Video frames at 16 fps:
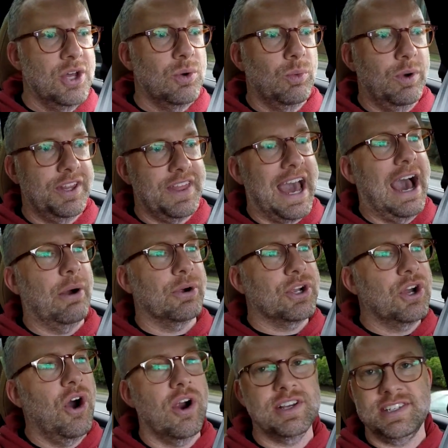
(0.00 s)
with our
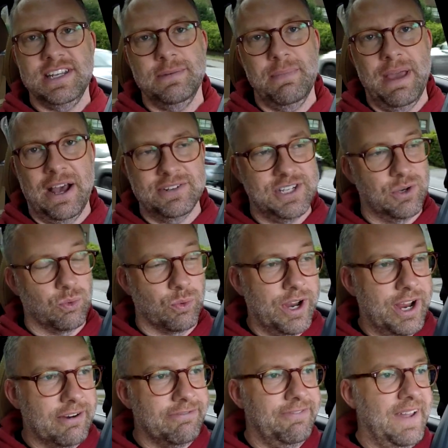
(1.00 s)
car seat mounted
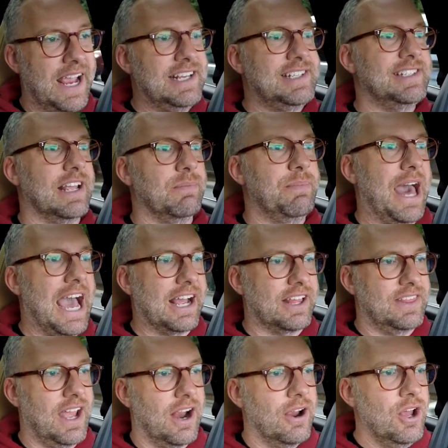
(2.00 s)
rear facing back
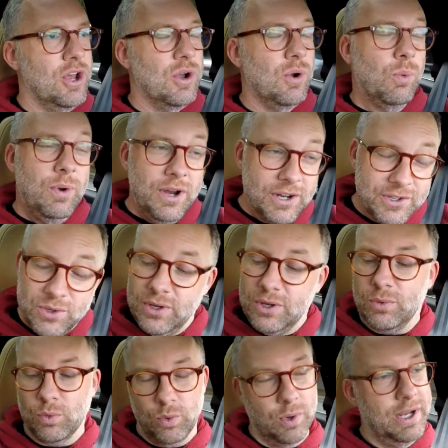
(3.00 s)
there, we're
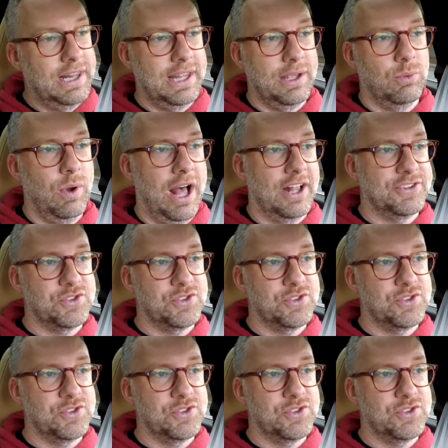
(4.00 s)
doing really well.